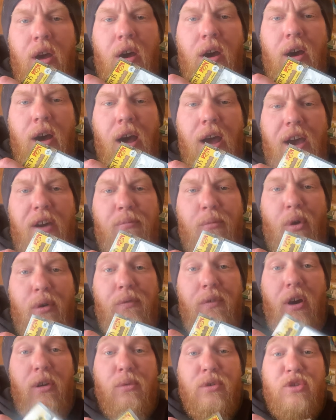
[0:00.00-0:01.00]
I have more
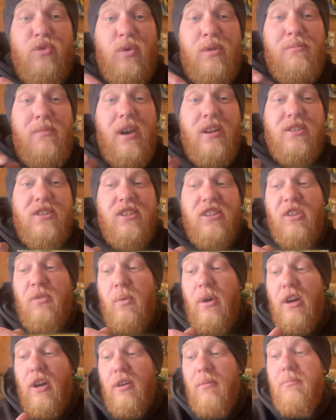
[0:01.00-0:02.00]
fun with swim baits in the
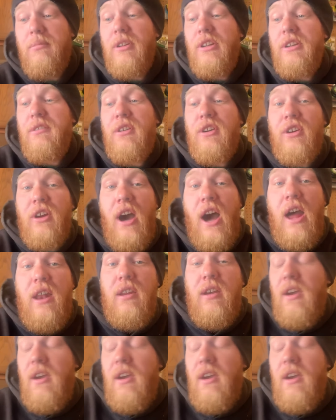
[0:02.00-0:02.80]
winter, believe it or not.